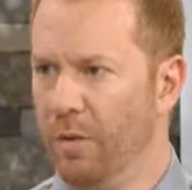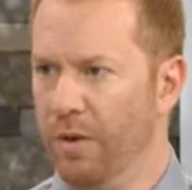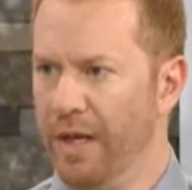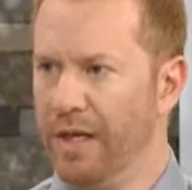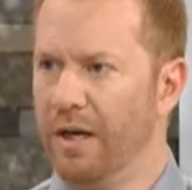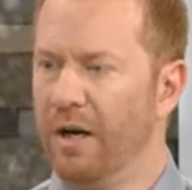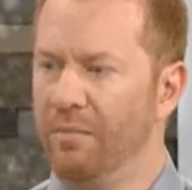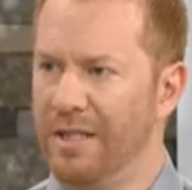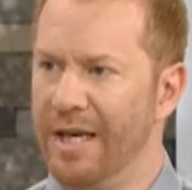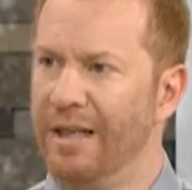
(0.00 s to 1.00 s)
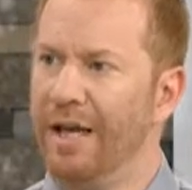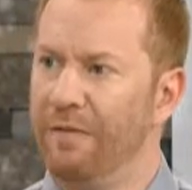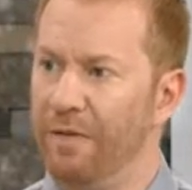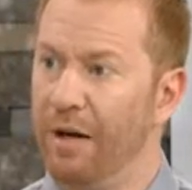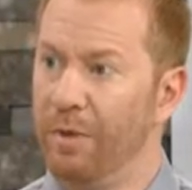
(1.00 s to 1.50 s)
where they can come take
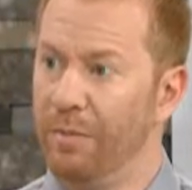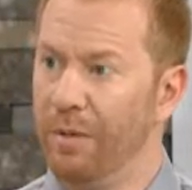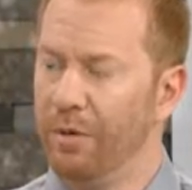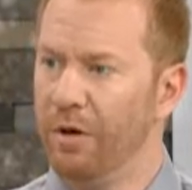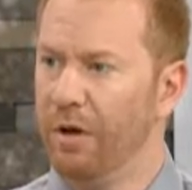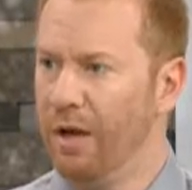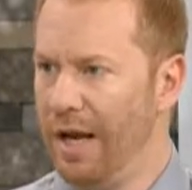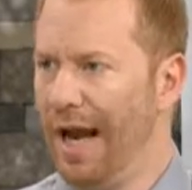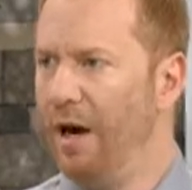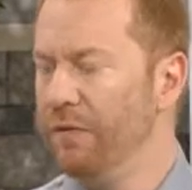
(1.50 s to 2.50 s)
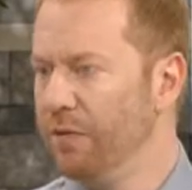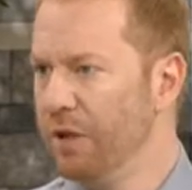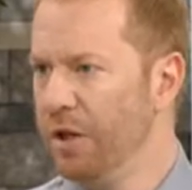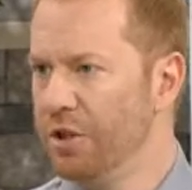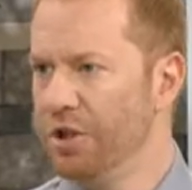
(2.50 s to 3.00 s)
that family member out for
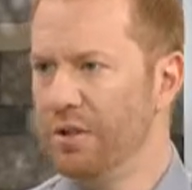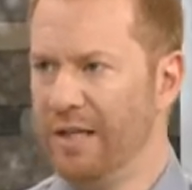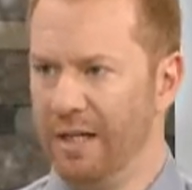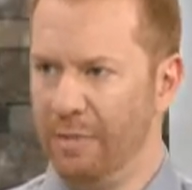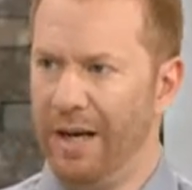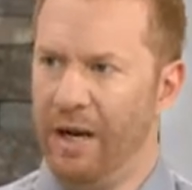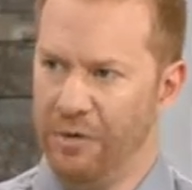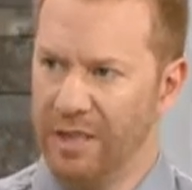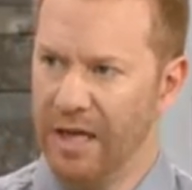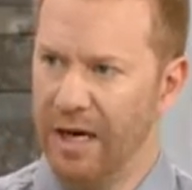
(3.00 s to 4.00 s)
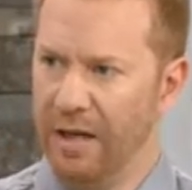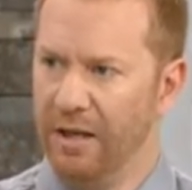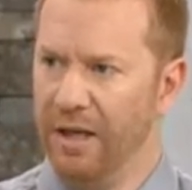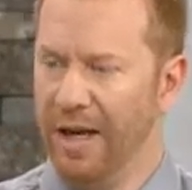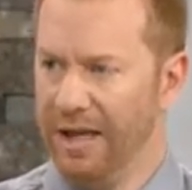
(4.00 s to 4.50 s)
lunch, take them
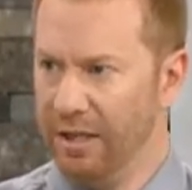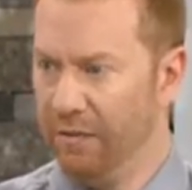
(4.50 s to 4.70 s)
outside, and